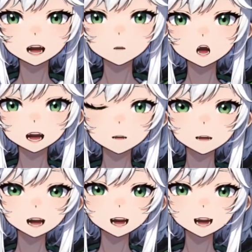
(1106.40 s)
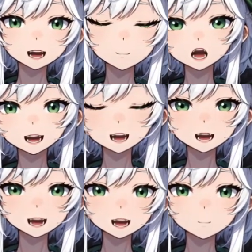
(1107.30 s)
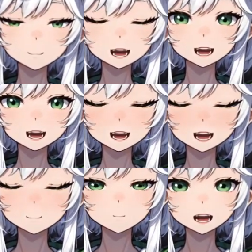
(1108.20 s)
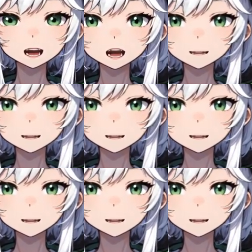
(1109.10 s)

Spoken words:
where I'm live playing games like Escape from Tarkov